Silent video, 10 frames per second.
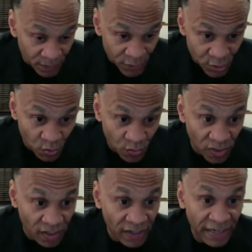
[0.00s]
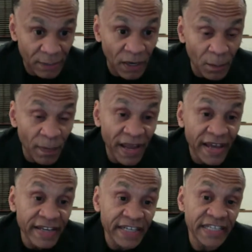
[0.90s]
So a
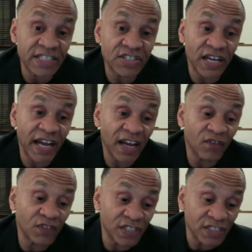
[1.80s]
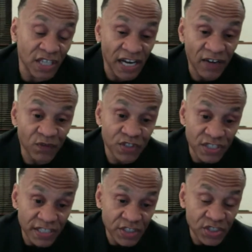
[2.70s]
man needs to have these
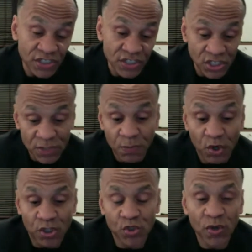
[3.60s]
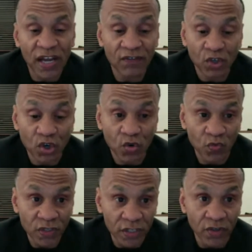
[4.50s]
conversations. Just because you have a
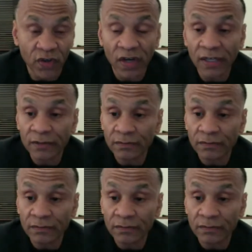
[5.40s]
career